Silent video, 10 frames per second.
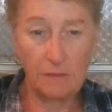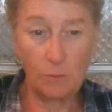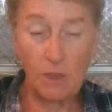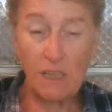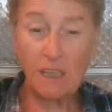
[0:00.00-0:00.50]

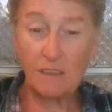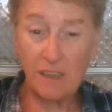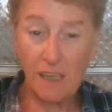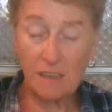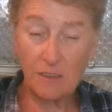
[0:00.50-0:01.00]
We can
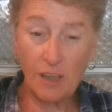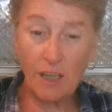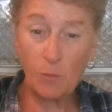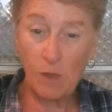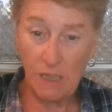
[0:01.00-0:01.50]
take the
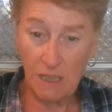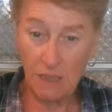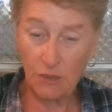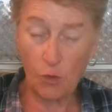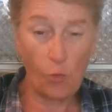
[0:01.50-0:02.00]
time we
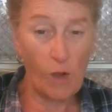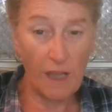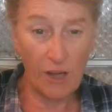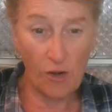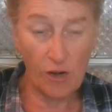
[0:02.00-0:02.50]
need to
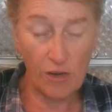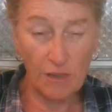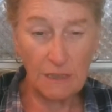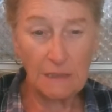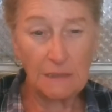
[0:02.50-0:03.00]
quiet our
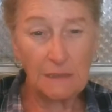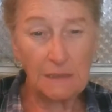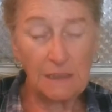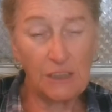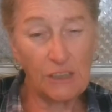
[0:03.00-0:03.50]
heart
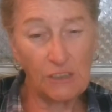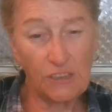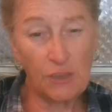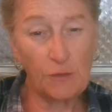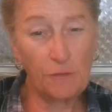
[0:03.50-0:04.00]
and to
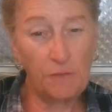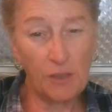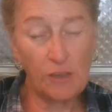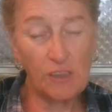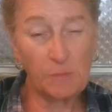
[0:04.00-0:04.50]
consider
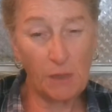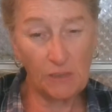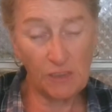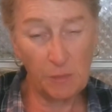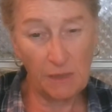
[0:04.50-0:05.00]
various
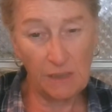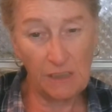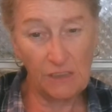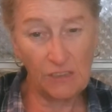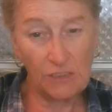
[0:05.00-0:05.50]

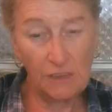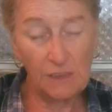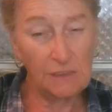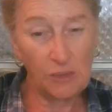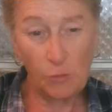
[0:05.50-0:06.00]
possibilities
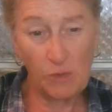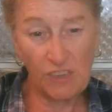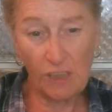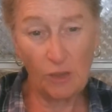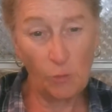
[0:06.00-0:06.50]
until we
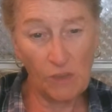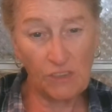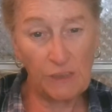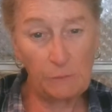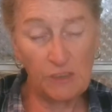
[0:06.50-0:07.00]
settle on
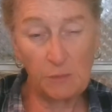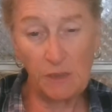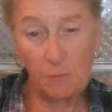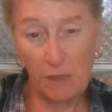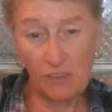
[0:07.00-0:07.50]
what seems to
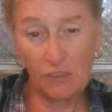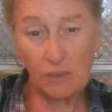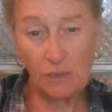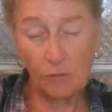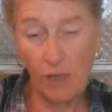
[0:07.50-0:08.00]
be the
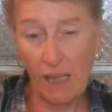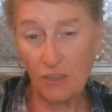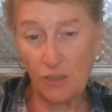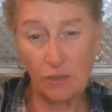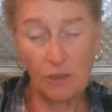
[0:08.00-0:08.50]
best
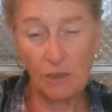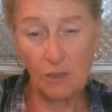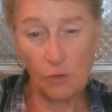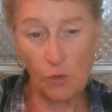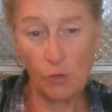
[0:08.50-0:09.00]
reaction
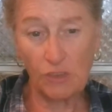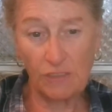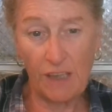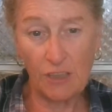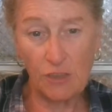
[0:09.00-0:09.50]
or course
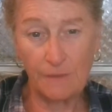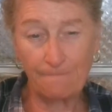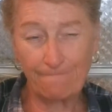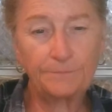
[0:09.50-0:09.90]
of action.